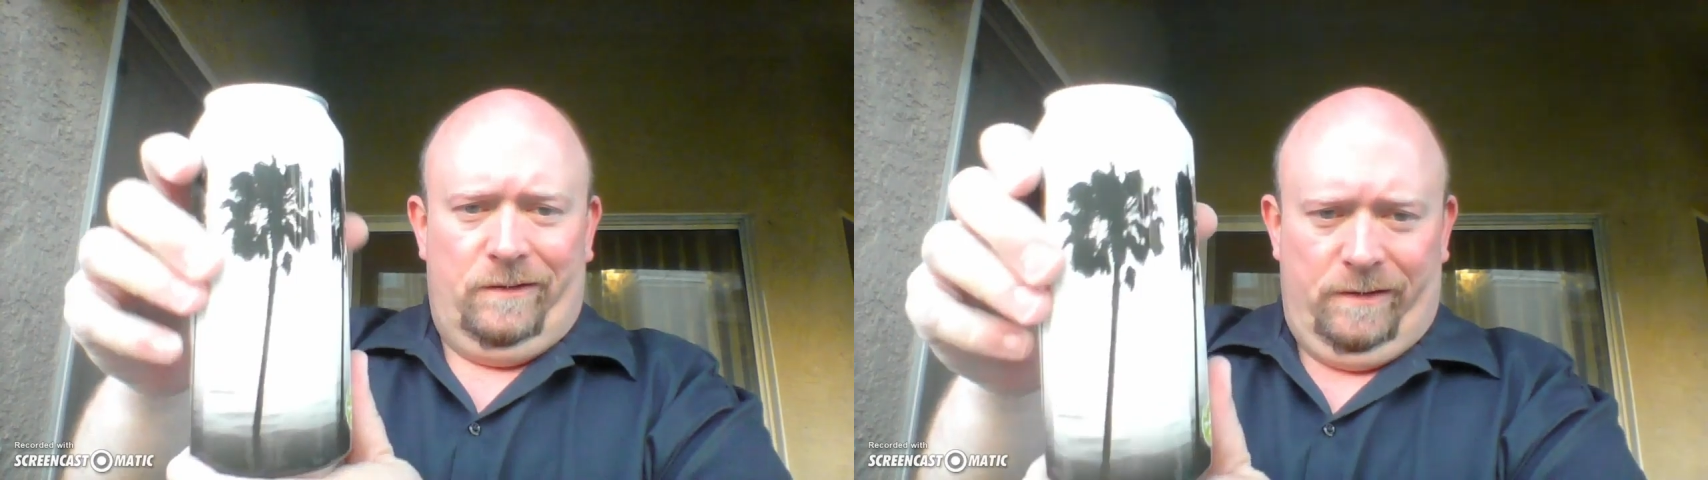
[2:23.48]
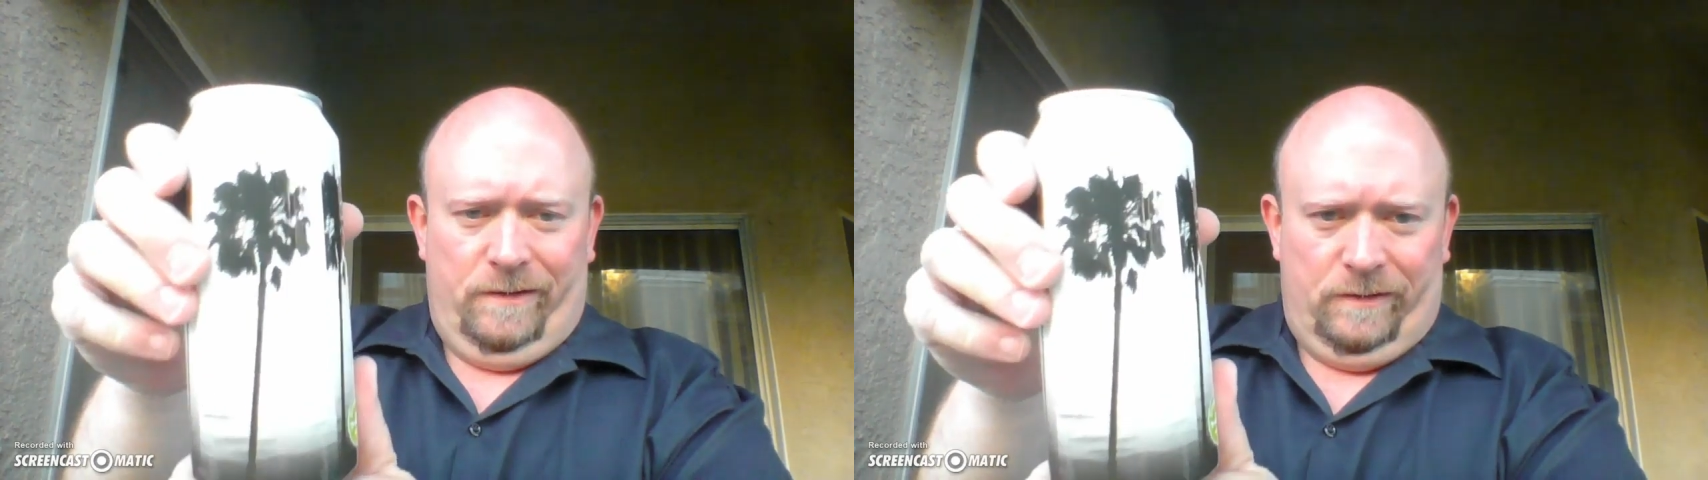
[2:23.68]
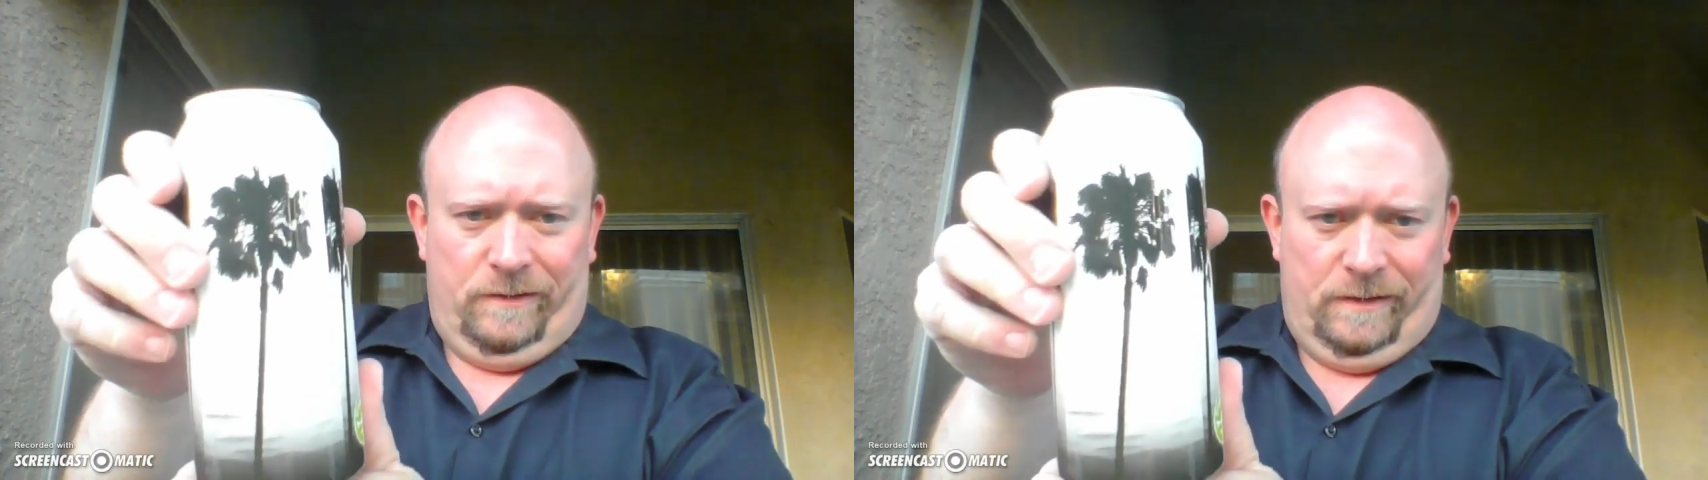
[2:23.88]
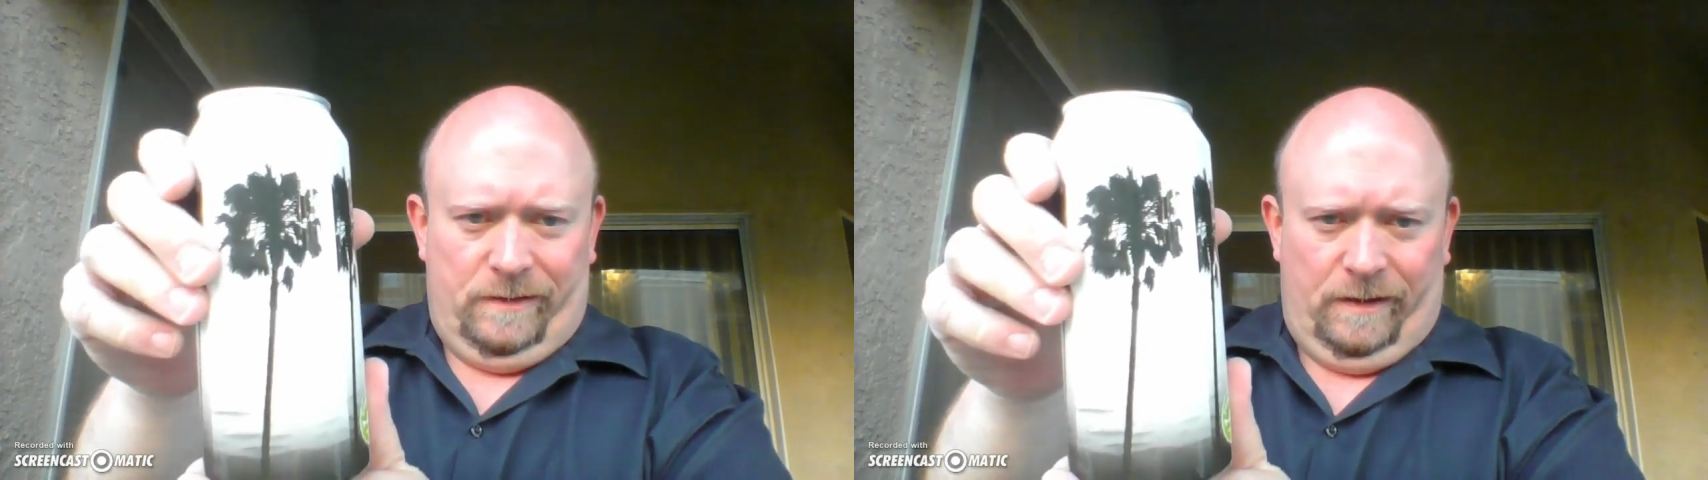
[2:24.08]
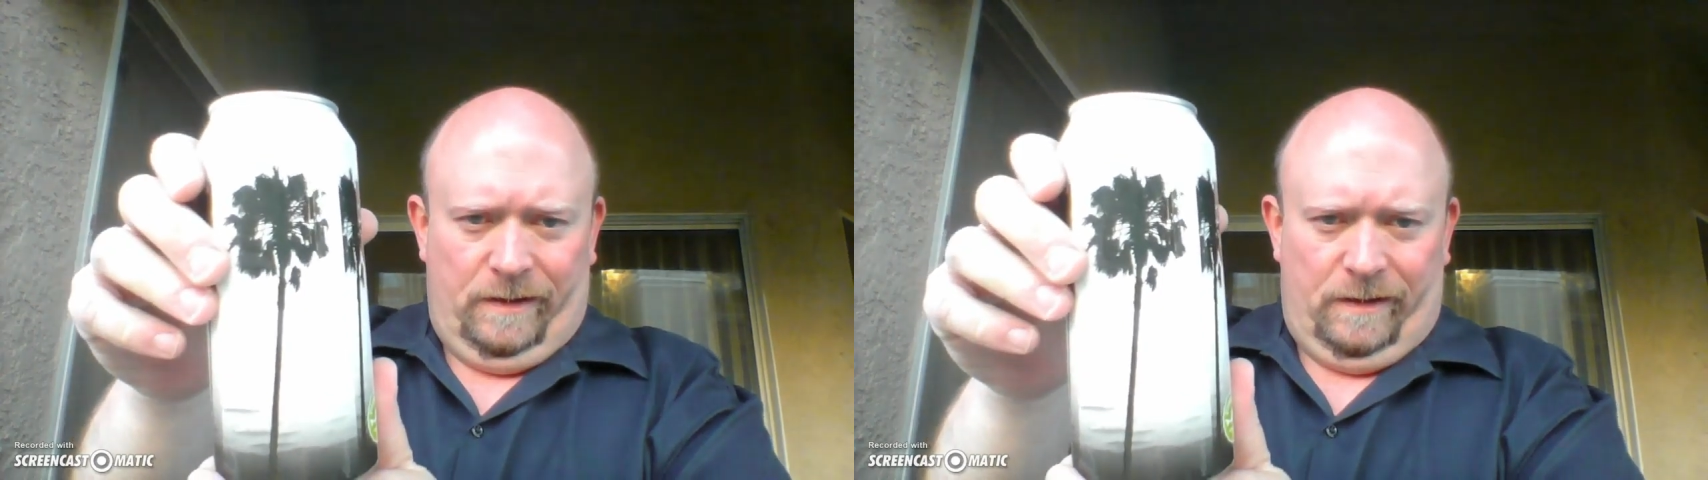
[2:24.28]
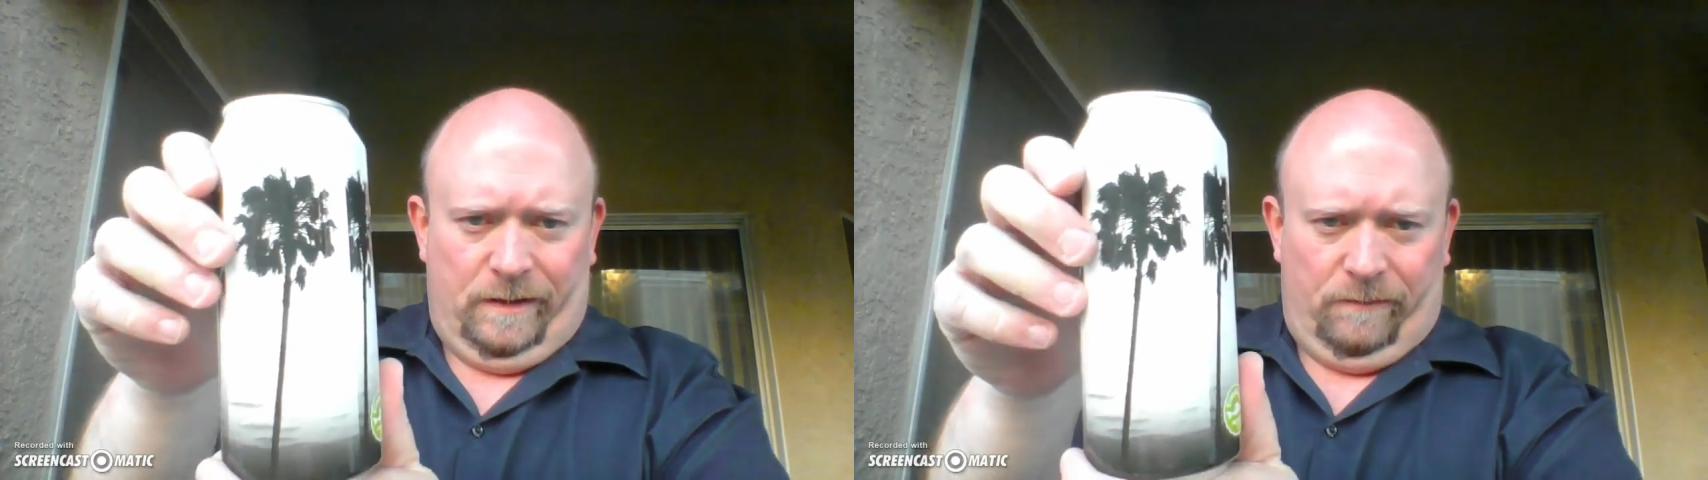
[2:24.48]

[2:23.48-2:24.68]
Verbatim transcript: series is they take